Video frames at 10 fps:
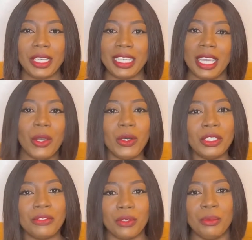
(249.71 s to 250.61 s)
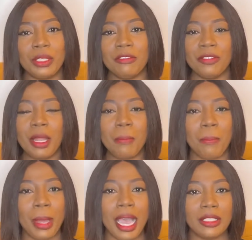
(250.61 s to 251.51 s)
girls from different
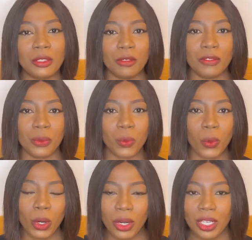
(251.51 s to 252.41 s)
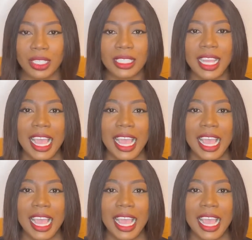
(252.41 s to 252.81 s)
parts of the world,